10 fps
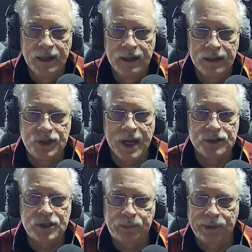The
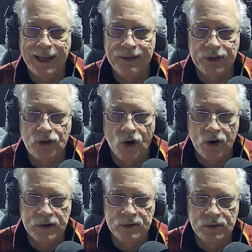chance to play at the
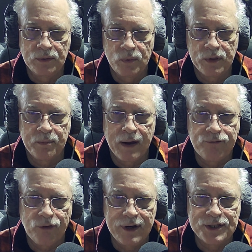Garden with my
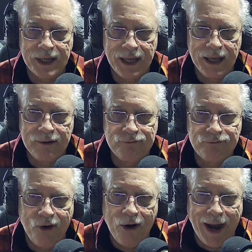friends again.
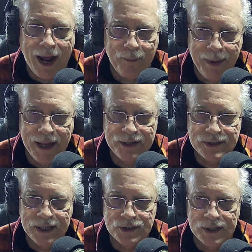Far out, man,
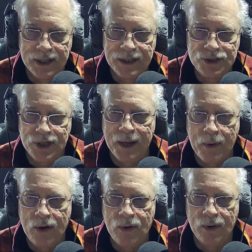says
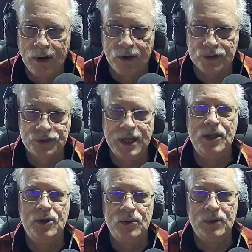J-Mo. I'll see
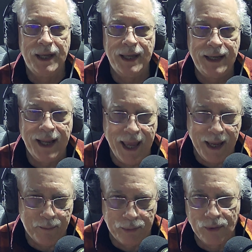you in
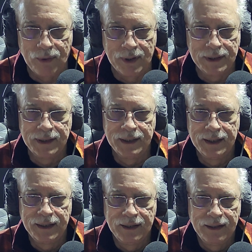April.
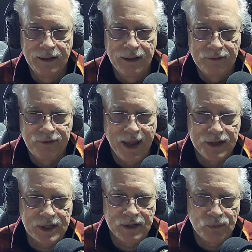
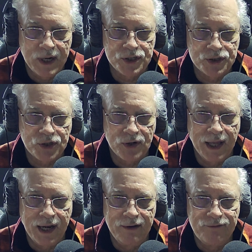Fans can register
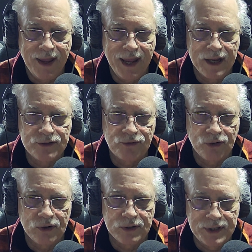in advance
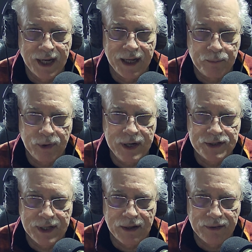for ticket
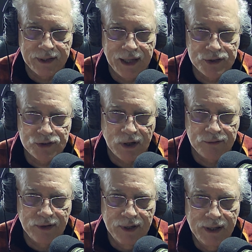presale that kicks
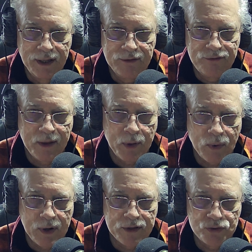off
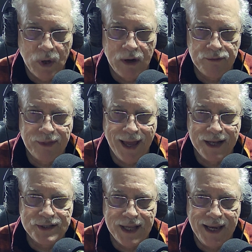February the 12th
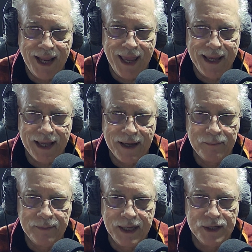at 10
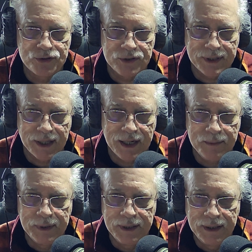a.m. Eastern
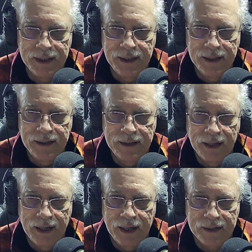Time.
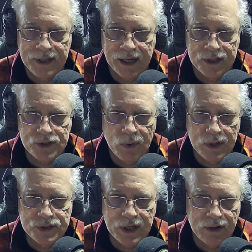And tickets go
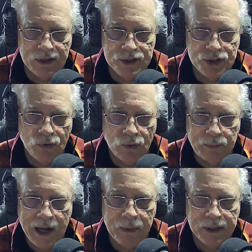on sale to the general
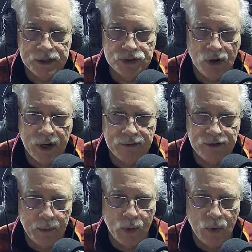public starting
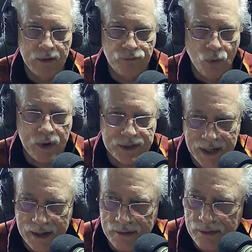February
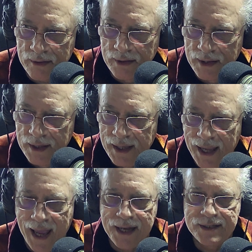14th
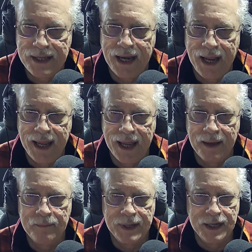at 10
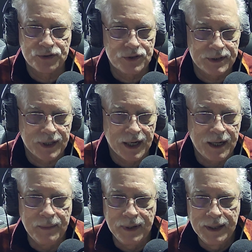a.m. Eastern
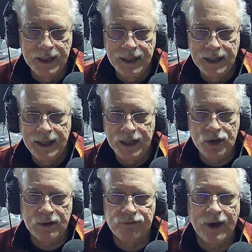Time. And
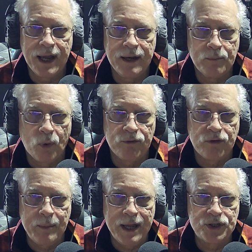you can find more
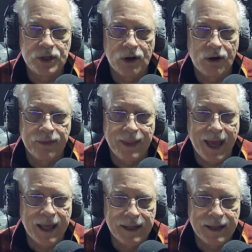information on that